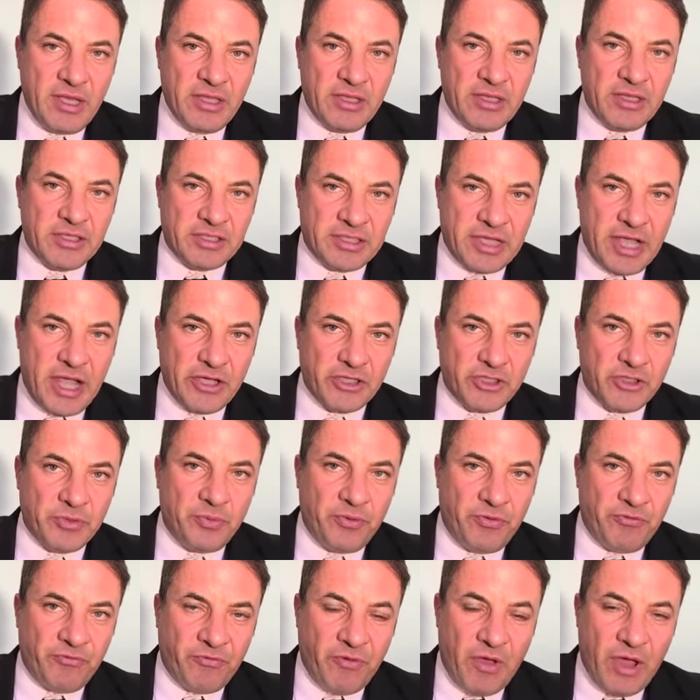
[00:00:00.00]
the statute
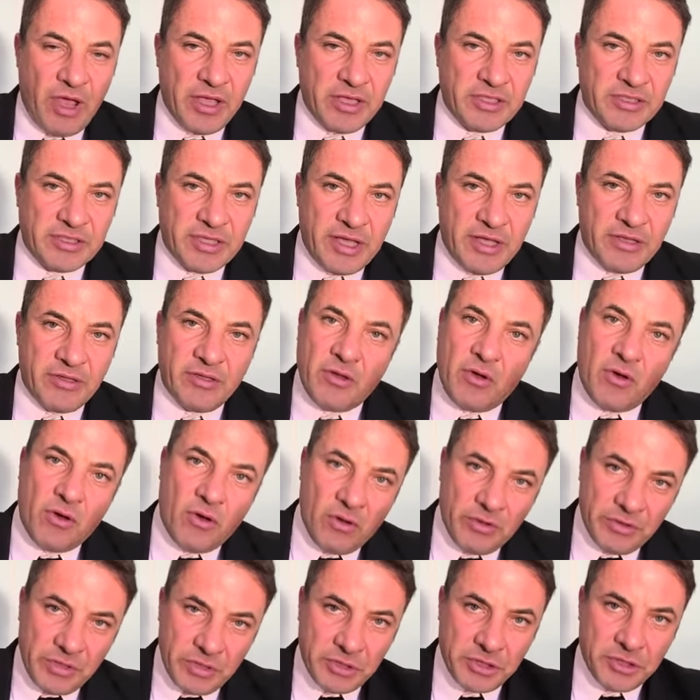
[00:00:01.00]
provides that
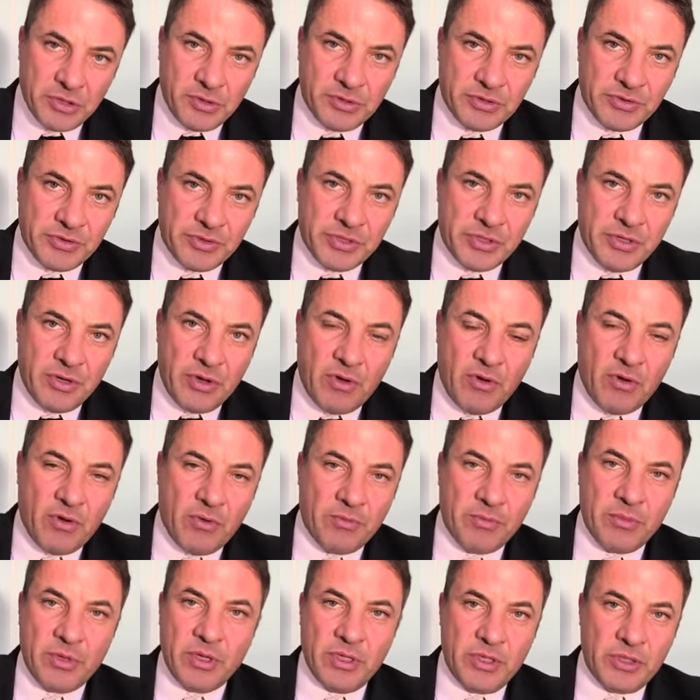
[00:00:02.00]
all the children in the home